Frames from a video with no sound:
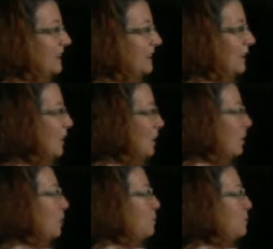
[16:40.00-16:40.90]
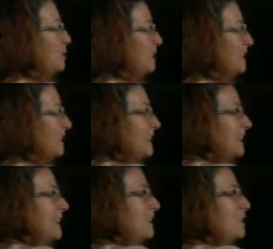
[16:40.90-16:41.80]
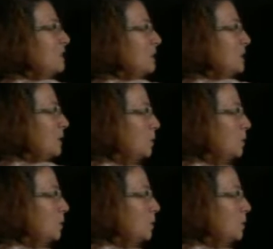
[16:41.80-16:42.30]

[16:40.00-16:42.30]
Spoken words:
Oh, oops. So it's a